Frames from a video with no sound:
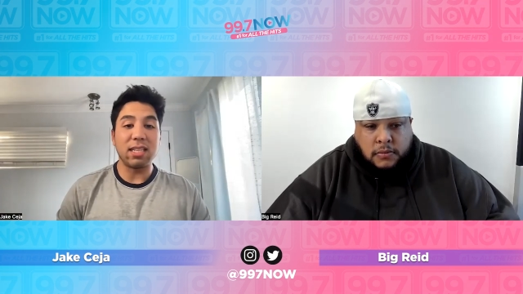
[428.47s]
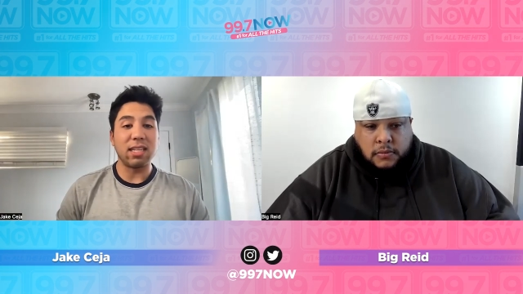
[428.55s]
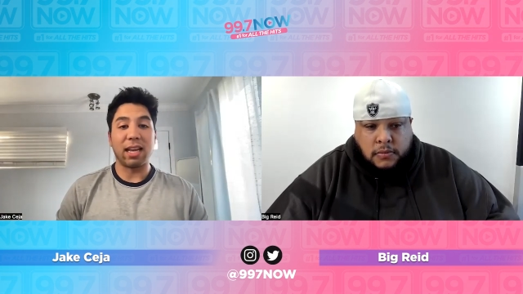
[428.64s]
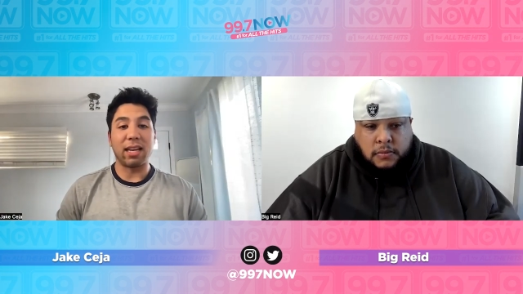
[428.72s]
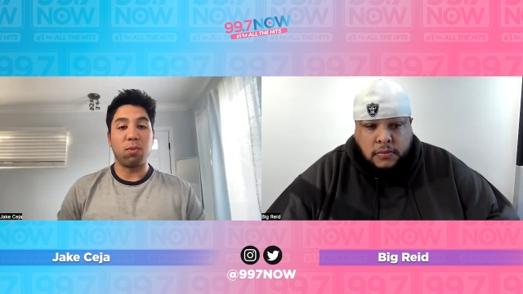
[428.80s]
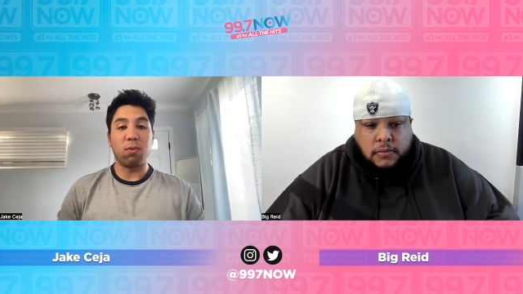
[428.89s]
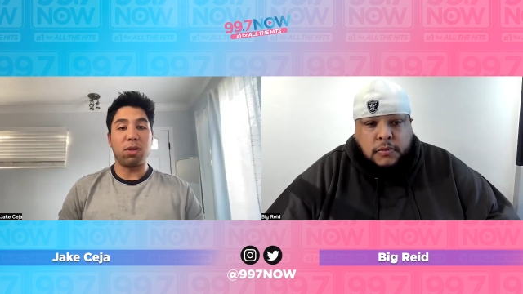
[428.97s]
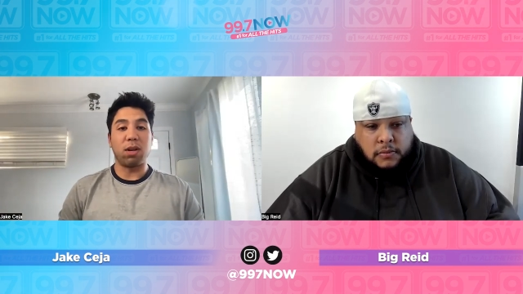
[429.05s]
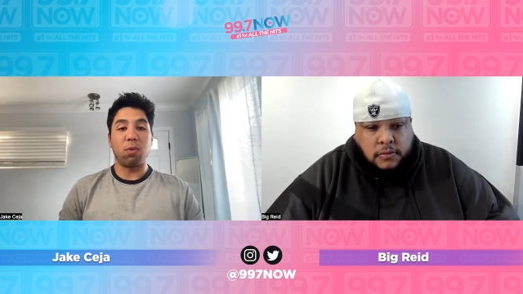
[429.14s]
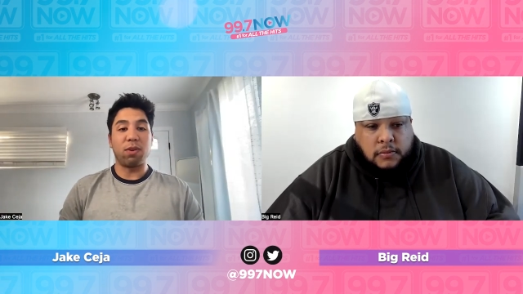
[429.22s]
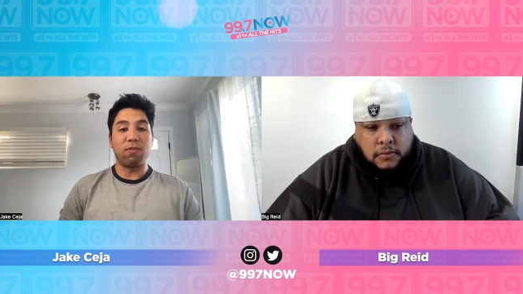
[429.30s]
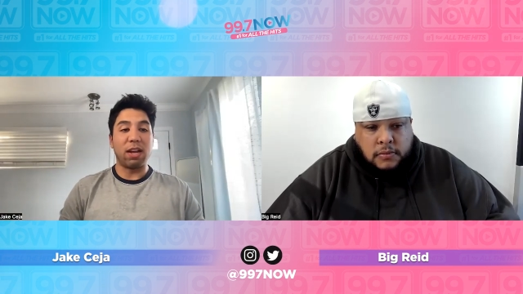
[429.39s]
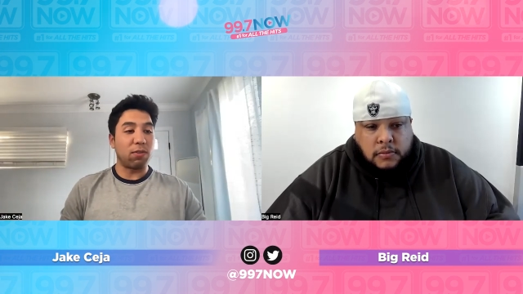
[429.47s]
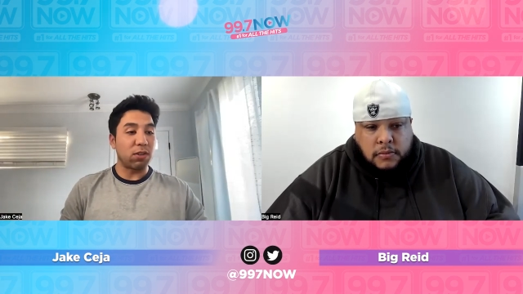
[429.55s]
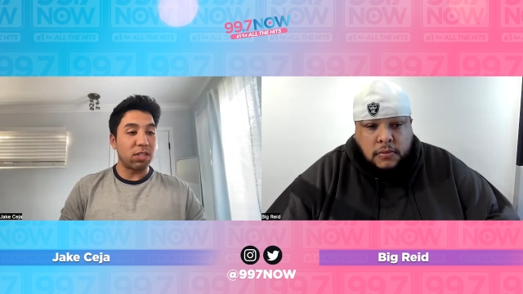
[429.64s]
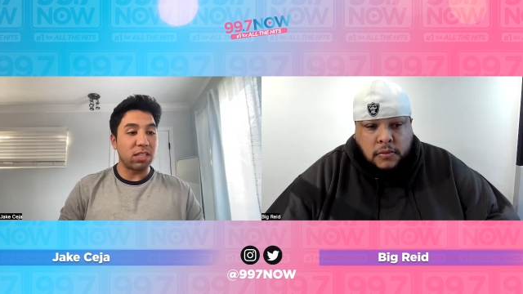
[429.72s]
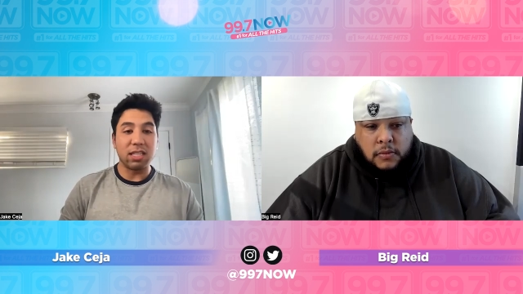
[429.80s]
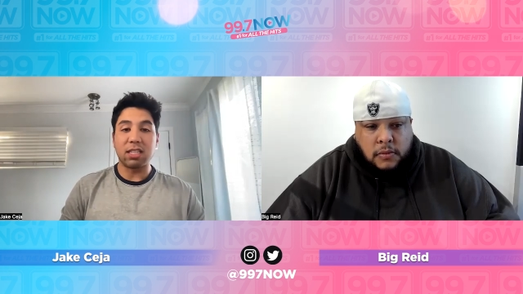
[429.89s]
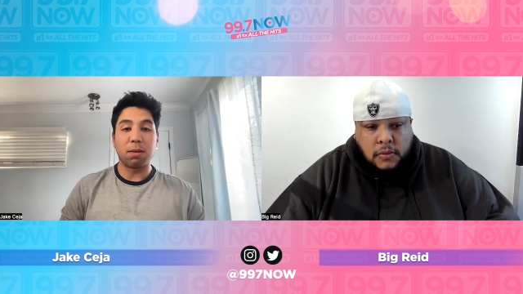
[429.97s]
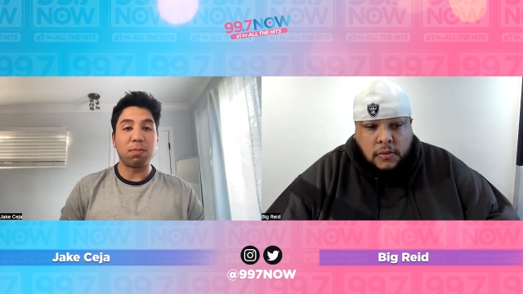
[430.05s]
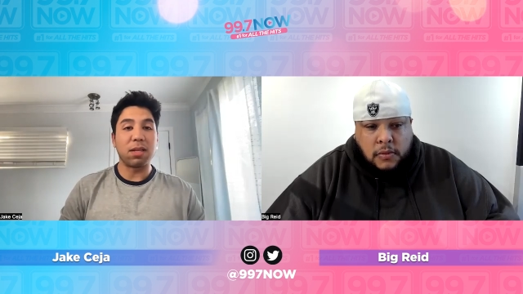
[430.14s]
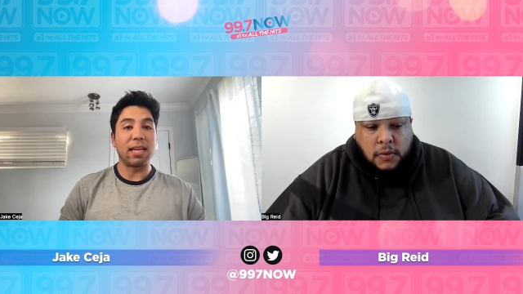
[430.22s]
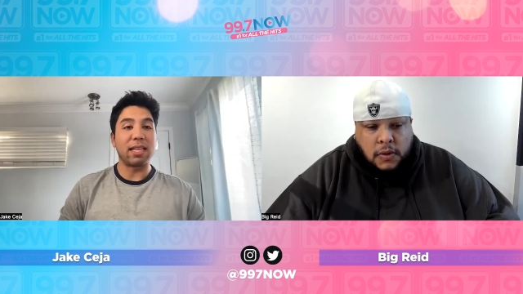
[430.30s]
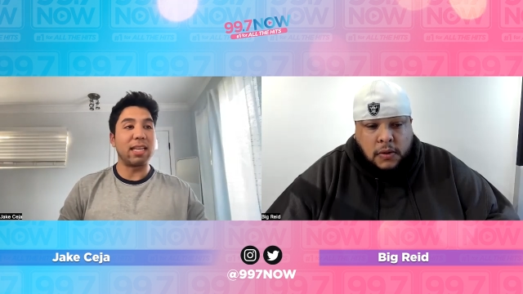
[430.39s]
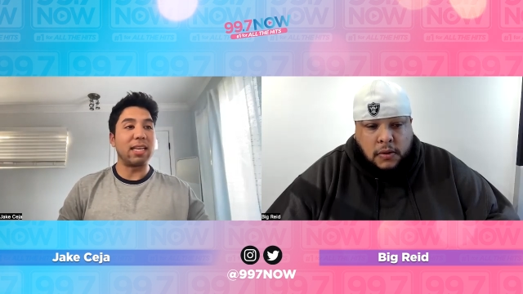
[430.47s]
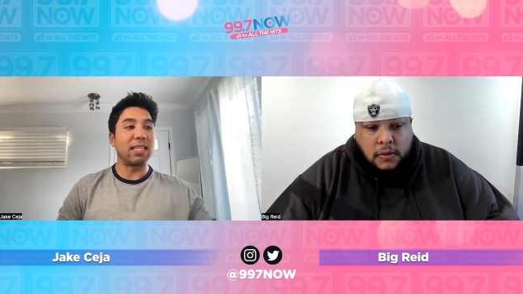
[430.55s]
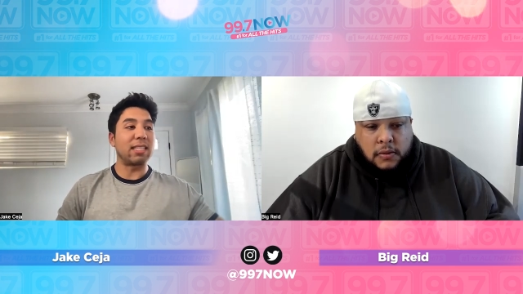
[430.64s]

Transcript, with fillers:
Speaker 1: Like, you know, we've never seen something like this.